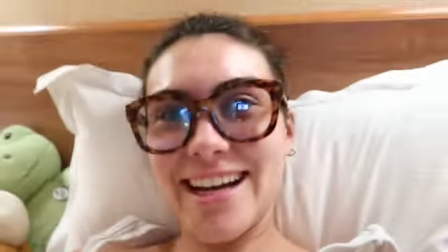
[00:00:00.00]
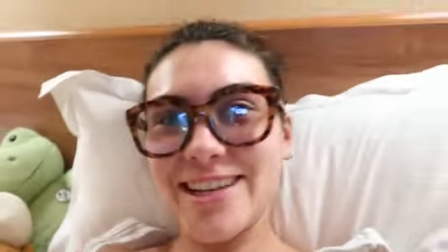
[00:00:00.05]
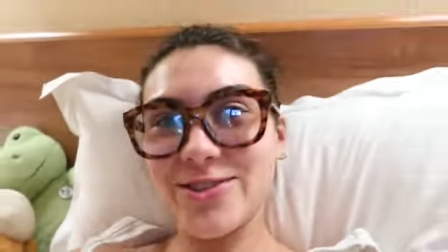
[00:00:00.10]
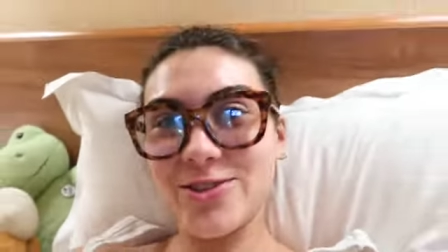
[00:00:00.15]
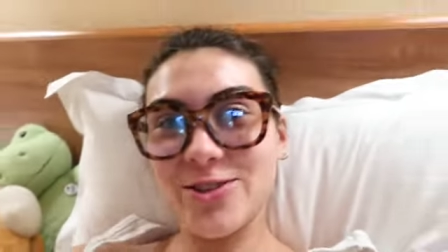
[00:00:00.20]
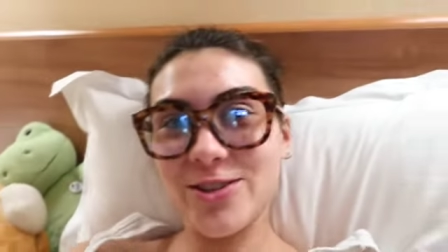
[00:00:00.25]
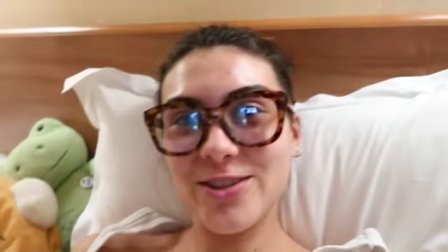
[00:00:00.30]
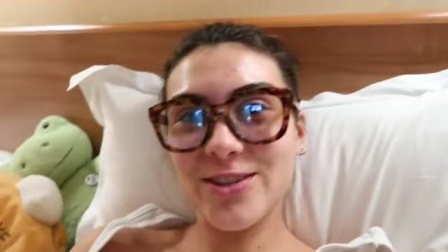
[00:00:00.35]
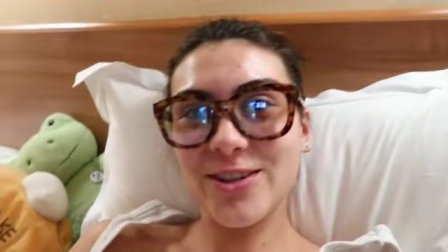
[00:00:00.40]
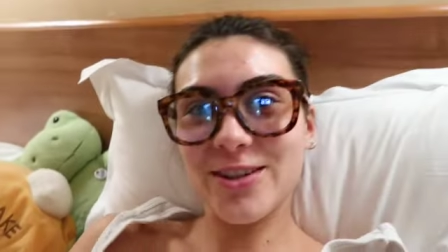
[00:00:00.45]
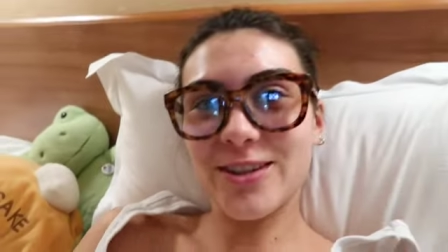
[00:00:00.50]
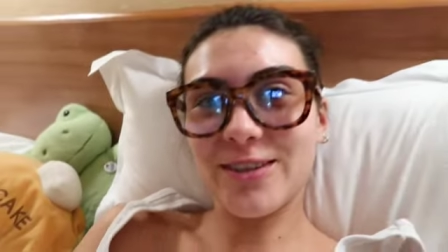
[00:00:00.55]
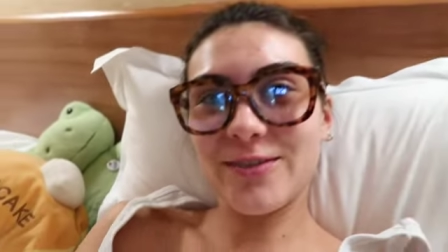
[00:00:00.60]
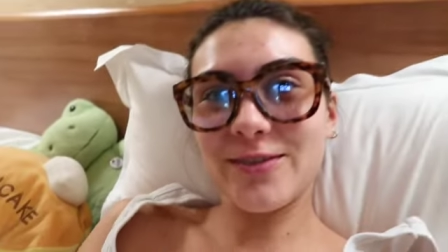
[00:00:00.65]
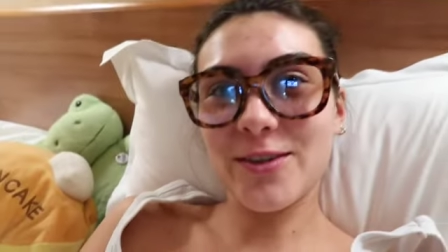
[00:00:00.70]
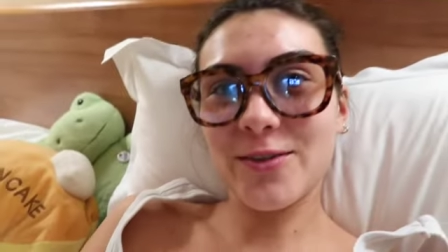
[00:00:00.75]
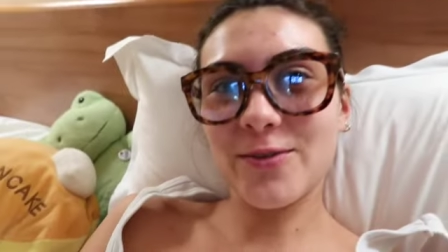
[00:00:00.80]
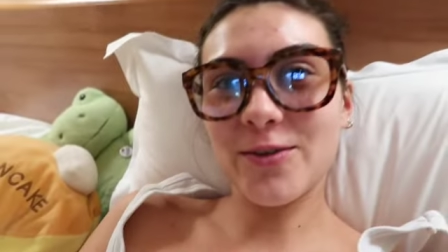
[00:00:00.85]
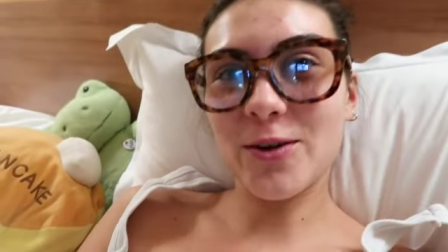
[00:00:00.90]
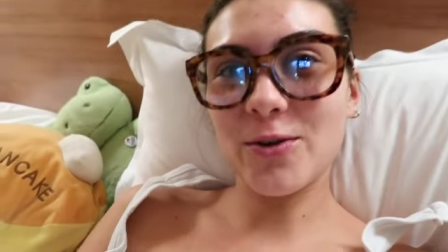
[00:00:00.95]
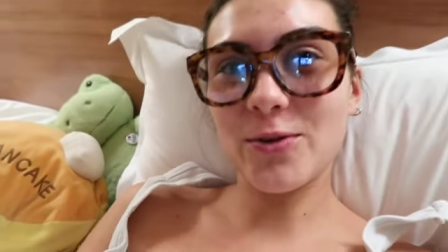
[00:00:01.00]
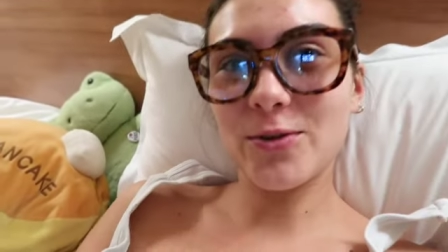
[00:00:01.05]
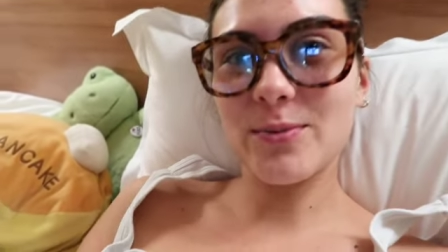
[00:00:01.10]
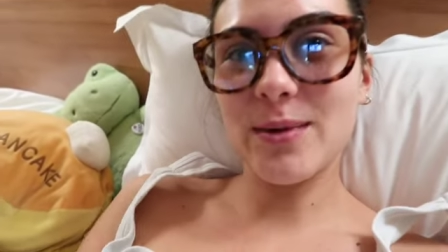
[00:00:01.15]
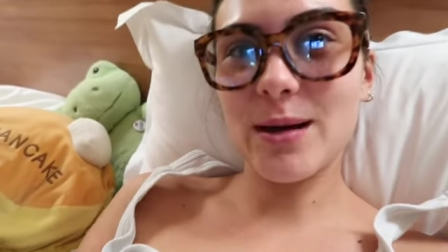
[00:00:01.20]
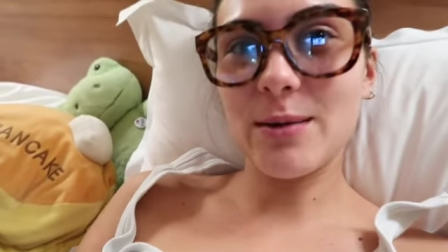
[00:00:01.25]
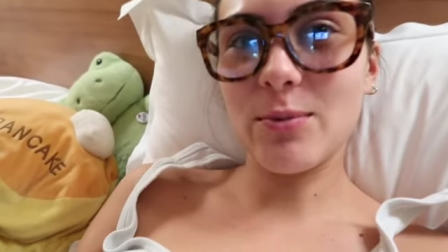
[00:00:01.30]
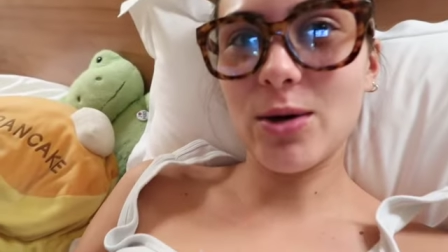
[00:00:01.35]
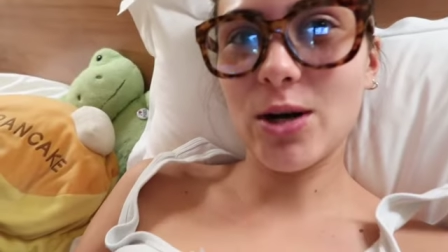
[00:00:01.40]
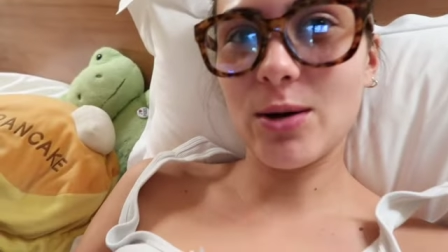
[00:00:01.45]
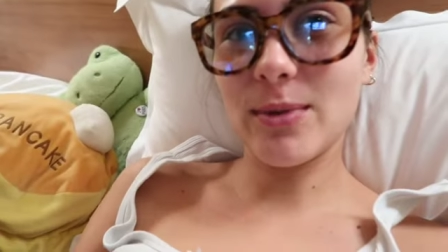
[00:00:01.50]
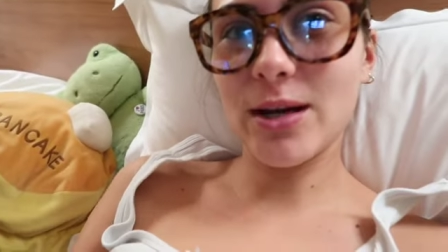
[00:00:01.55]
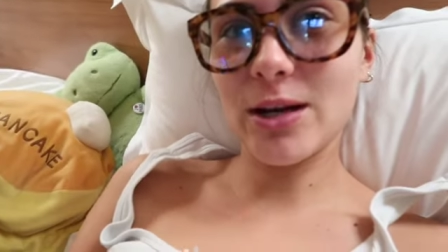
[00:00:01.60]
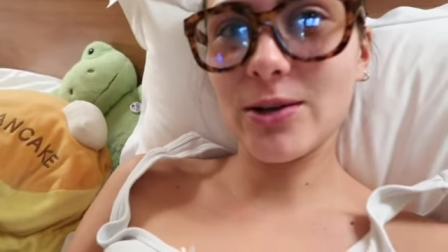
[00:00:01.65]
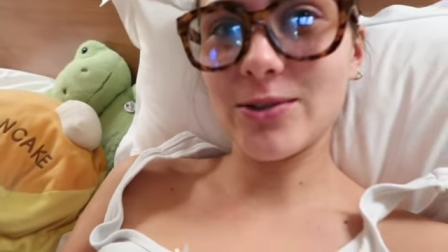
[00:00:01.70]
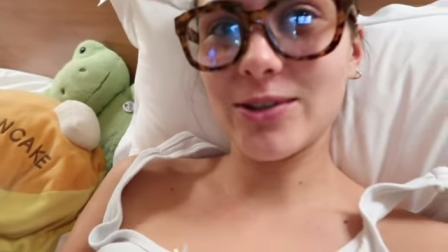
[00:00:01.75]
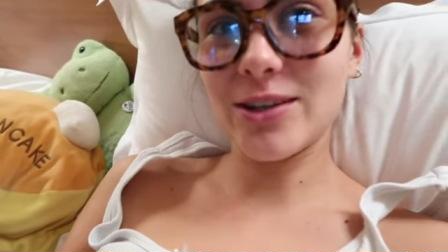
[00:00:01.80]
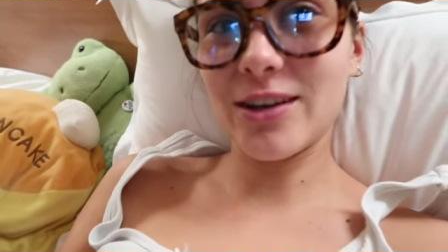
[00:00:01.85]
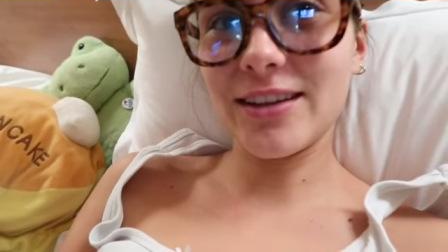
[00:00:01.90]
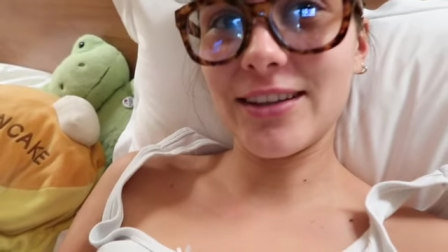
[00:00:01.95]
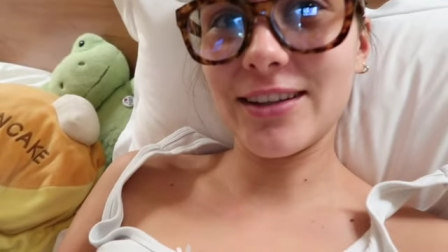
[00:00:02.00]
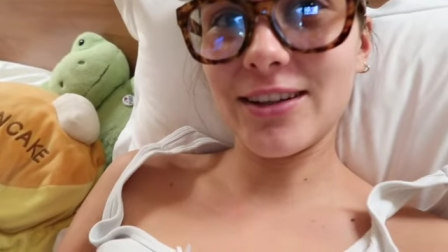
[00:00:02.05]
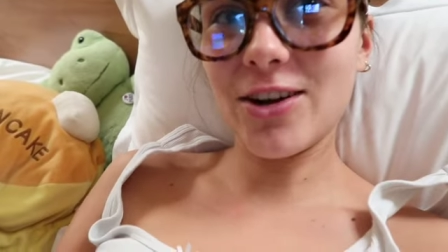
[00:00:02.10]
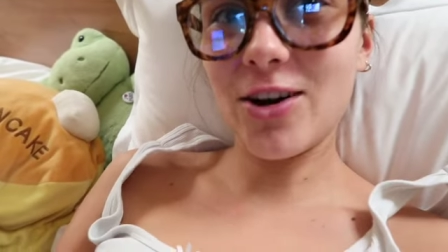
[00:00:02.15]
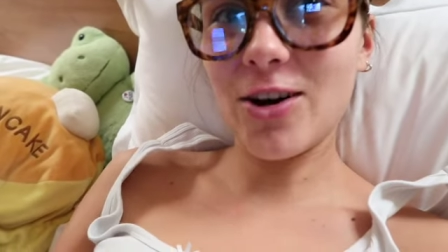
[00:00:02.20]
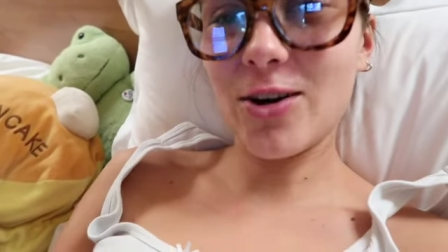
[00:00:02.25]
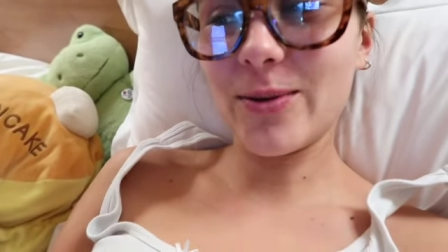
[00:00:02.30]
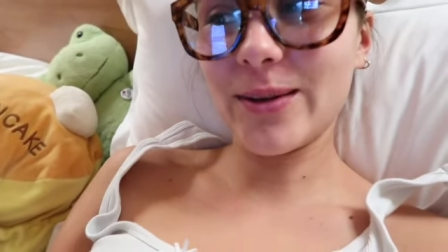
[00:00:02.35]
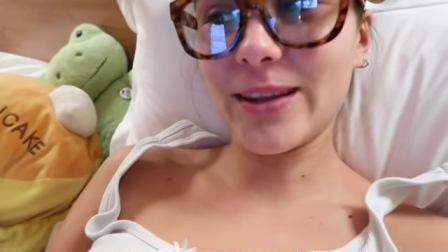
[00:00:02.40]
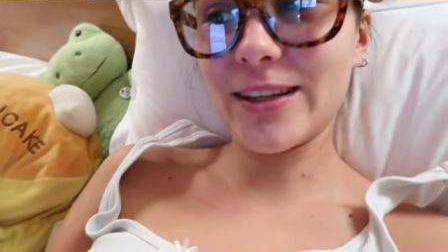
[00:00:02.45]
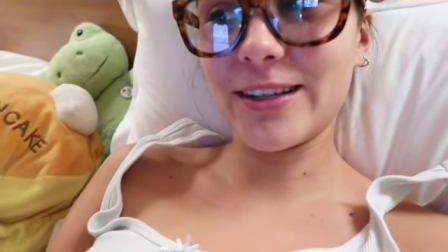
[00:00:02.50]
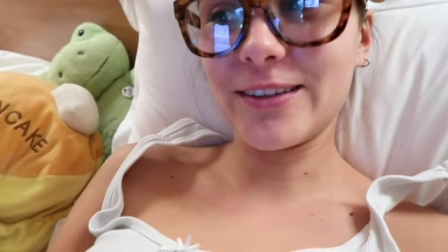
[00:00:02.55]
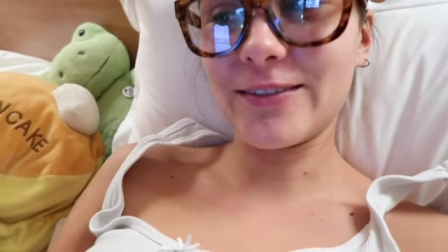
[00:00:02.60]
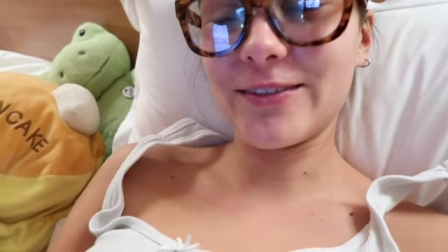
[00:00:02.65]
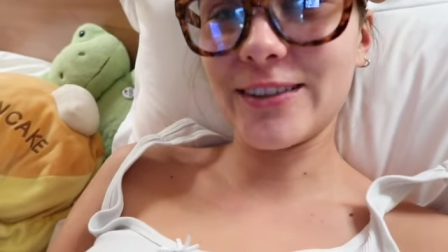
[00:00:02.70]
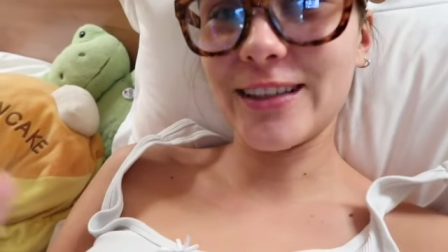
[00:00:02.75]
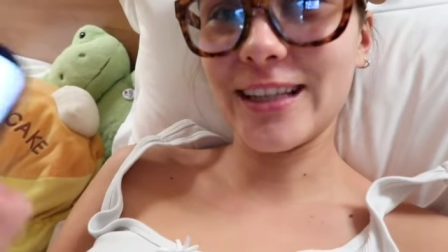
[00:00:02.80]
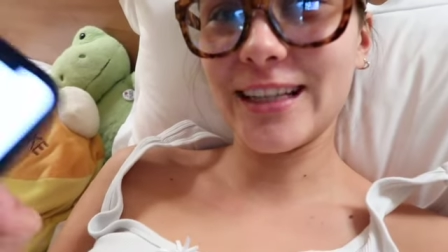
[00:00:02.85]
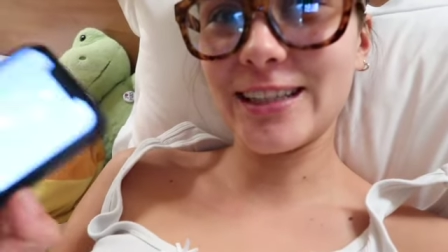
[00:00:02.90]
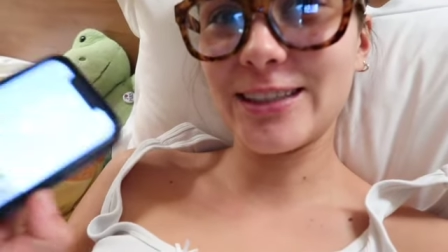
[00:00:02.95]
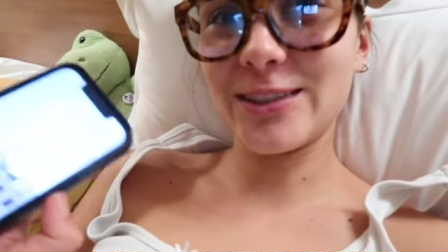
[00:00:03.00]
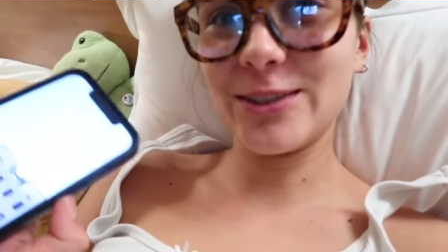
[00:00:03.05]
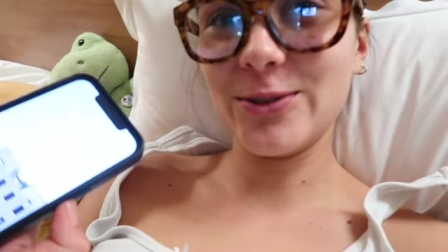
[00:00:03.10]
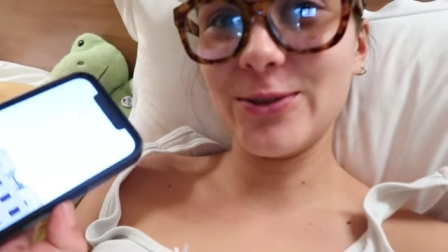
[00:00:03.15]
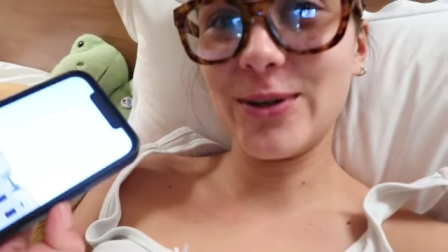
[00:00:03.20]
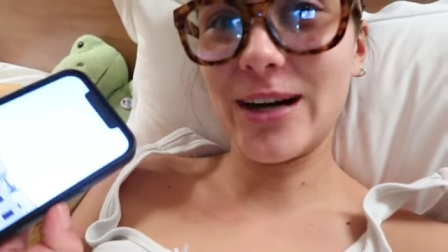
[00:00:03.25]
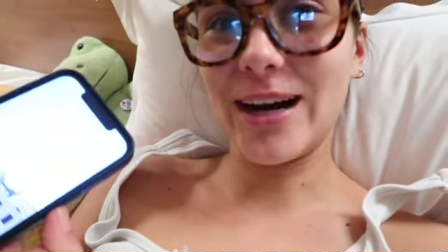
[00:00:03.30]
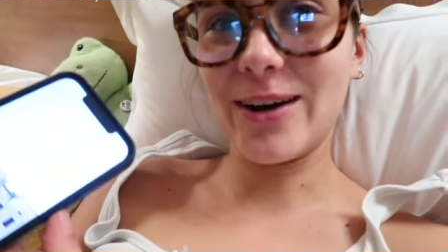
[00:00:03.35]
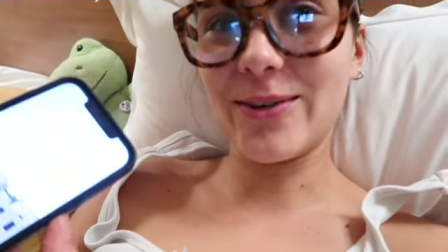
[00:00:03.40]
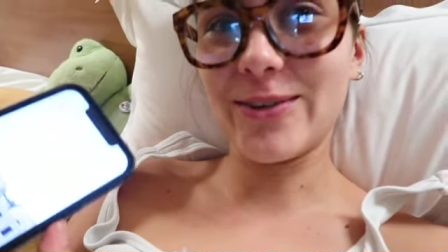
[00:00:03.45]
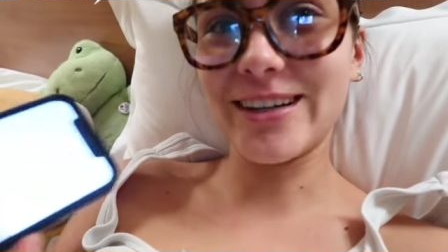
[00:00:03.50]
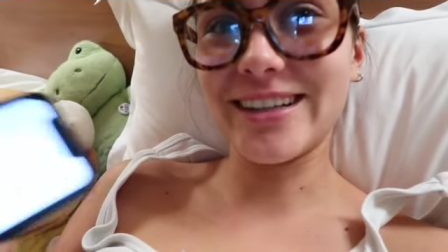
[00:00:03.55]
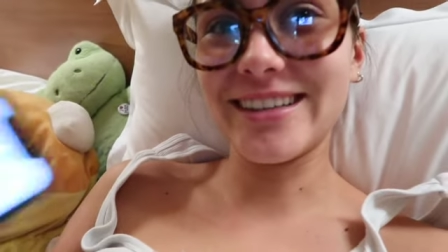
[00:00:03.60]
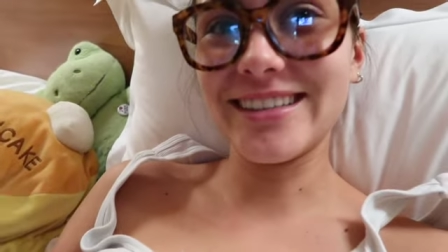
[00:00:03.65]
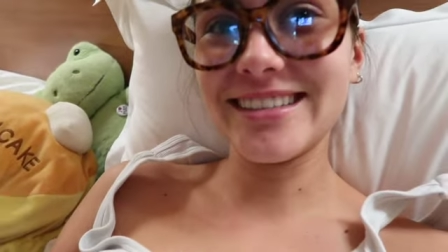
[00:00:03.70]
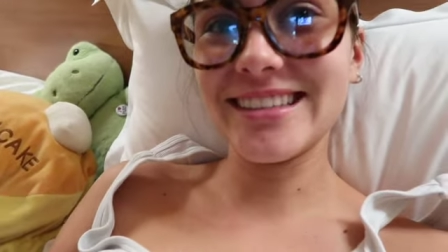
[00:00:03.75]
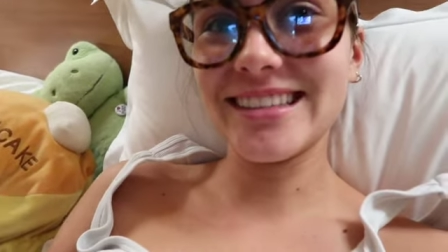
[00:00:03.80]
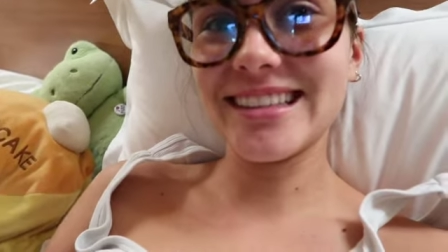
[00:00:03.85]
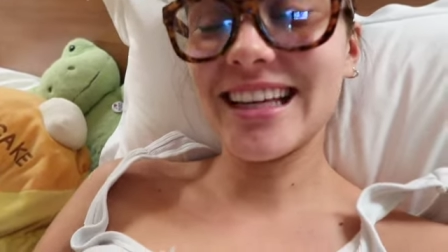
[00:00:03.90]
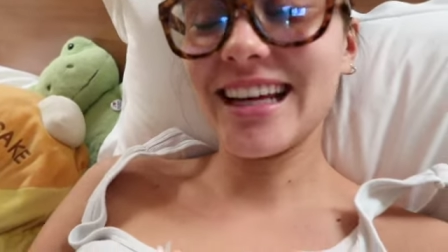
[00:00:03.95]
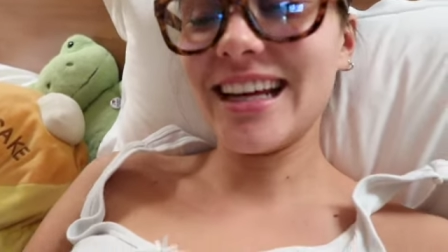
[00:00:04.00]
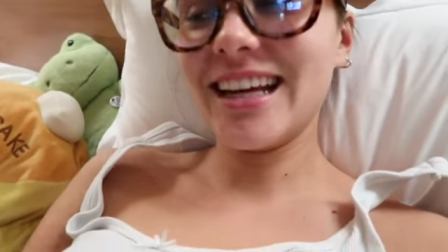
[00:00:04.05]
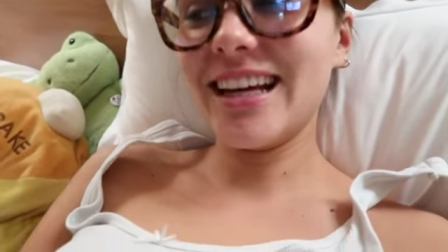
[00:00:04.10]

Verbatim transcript: I just got off the phone with my mom. I was on the call with her for like two hours.